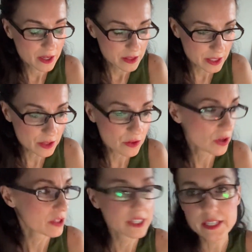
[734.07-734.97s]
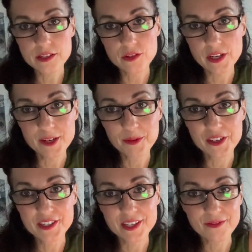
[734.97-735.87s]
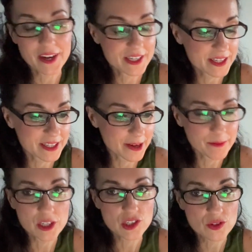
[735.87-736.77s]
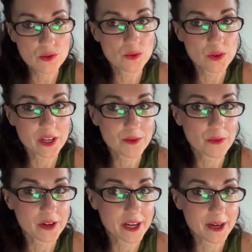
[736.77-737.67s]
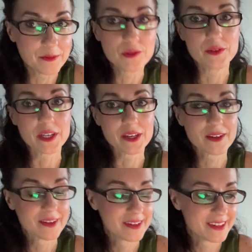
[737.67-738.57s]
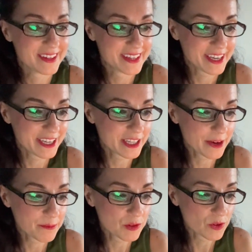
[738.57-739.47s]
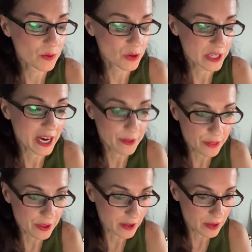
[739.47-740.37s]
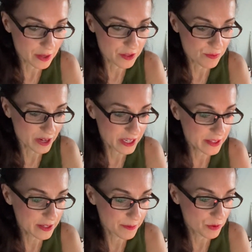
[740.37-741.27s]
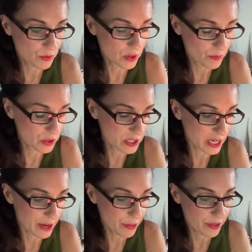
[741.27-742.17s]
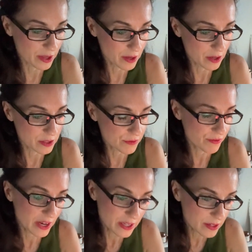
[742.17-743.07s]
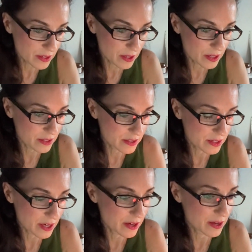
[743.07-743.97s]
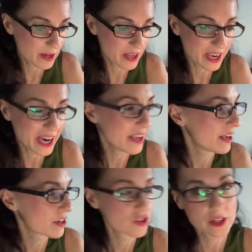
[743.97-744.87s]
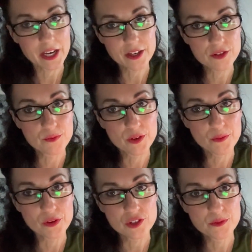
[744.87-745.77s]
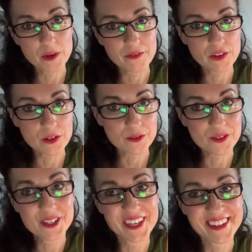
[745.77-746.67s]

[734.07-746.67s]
did not listen to anybody's advice, and I'm just doing what I'm doing. And I'm doing what I think is right, and I'm doing what I think is fun, and I actually like to rewatch my videos.